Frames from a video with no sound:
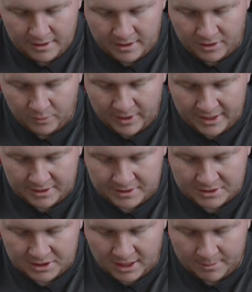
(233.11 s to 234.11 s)
Then the way you
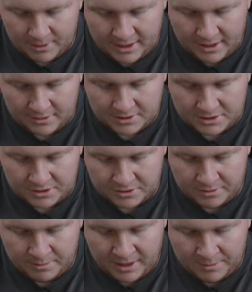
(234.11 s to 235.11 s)
describe on how to
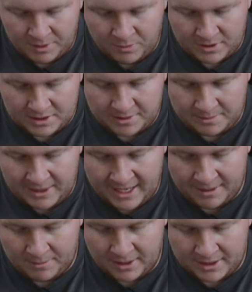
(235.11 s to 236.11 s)
do it made me want to
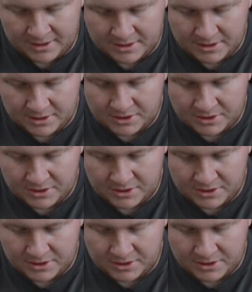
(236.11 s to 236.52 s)
bag mine.